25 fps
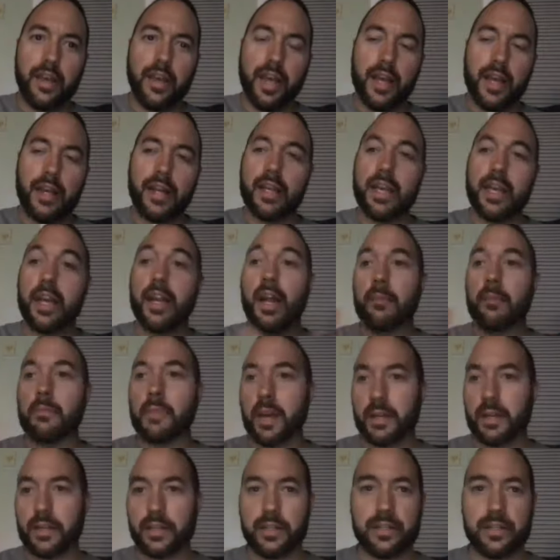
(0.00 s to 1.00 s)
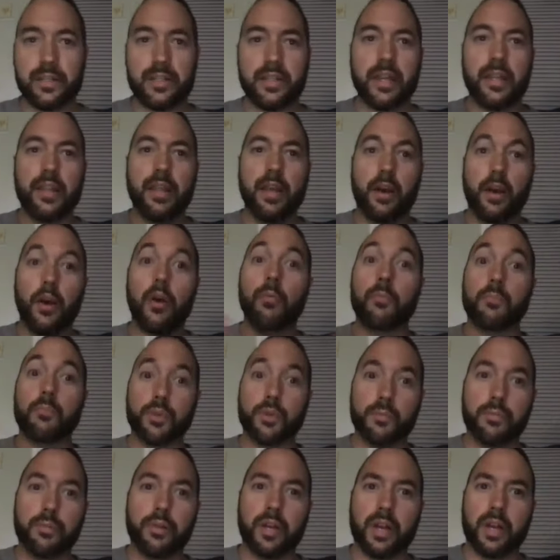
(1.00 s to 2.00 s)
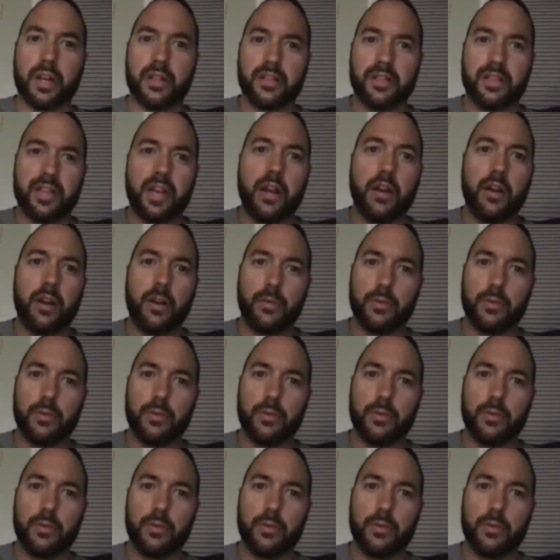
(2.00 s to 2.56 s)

And again, I'm not going to say that, oh, you playing on Saturday